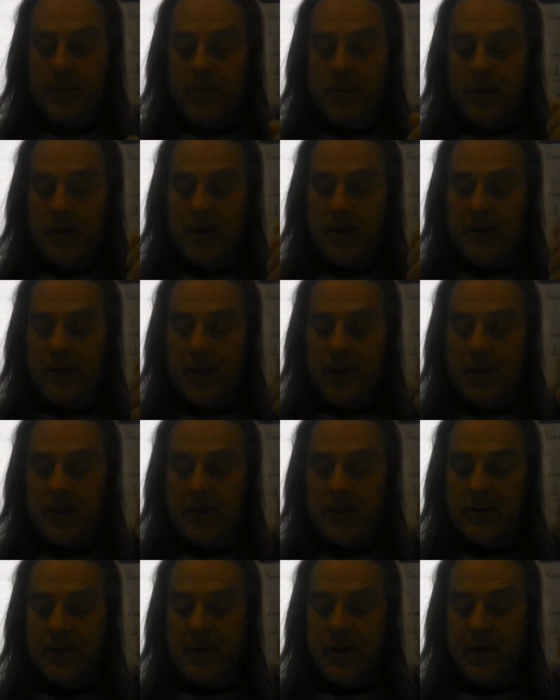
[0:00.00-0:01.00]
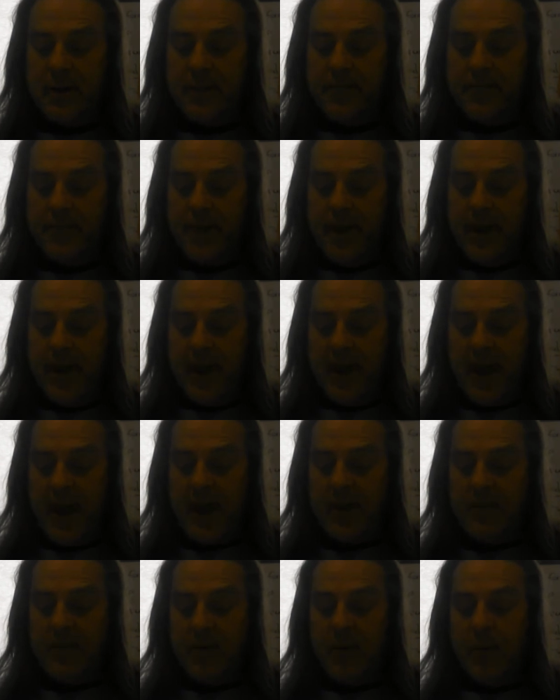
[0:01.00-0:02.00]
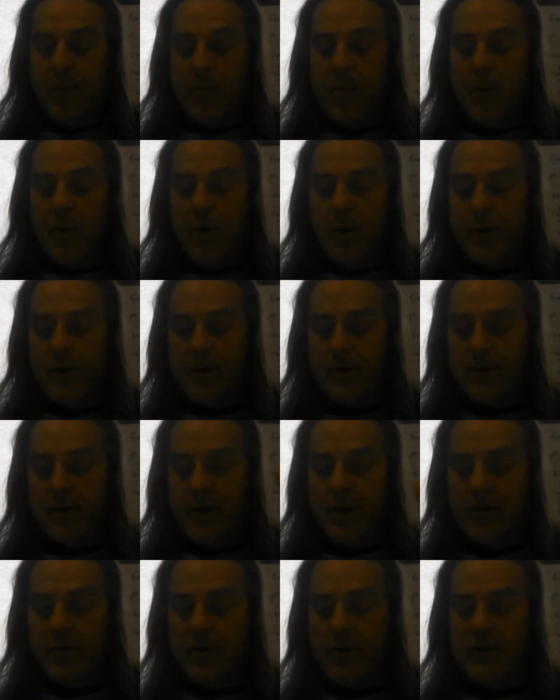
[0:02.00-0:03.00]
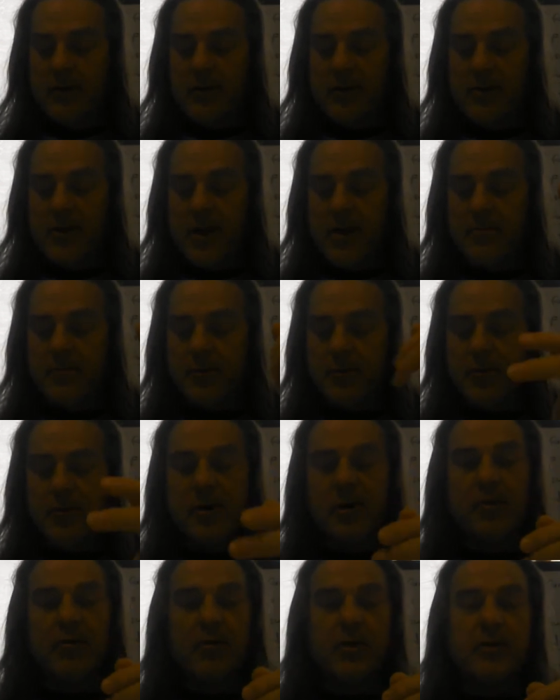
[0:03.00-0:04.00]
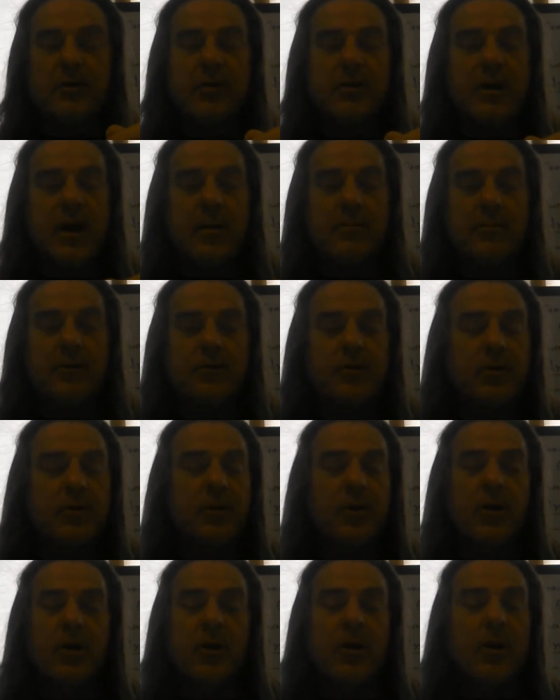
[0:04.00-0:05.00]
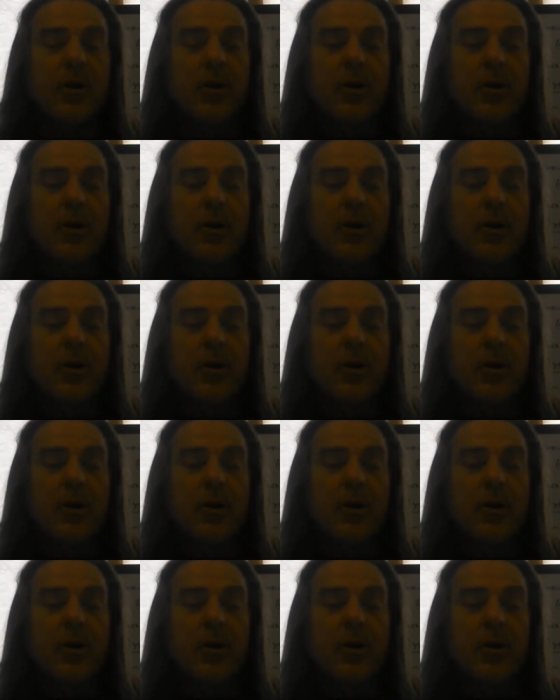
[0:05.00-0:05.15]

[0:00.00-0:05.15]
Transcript: Well, it says add more water, decrease the temperature, increase the temperature.